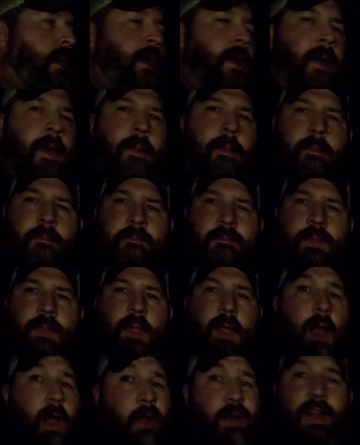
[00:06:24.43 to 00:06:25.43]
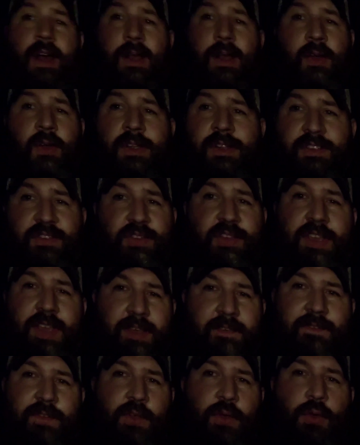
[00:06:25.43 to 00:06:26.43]
are not going to
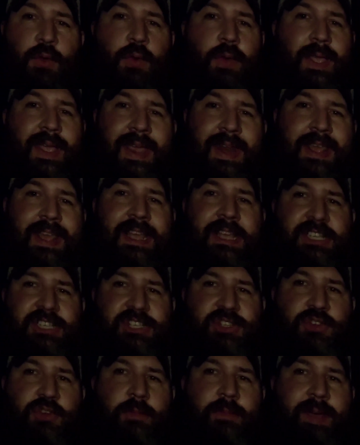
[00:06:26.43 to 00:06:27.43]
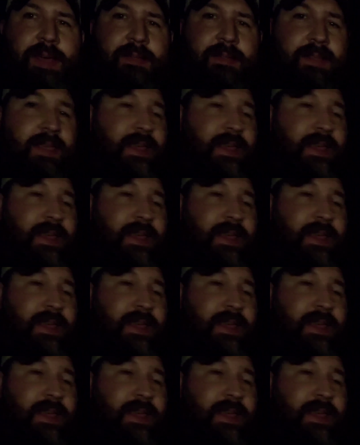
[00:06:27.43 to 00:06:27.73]
give you any issue about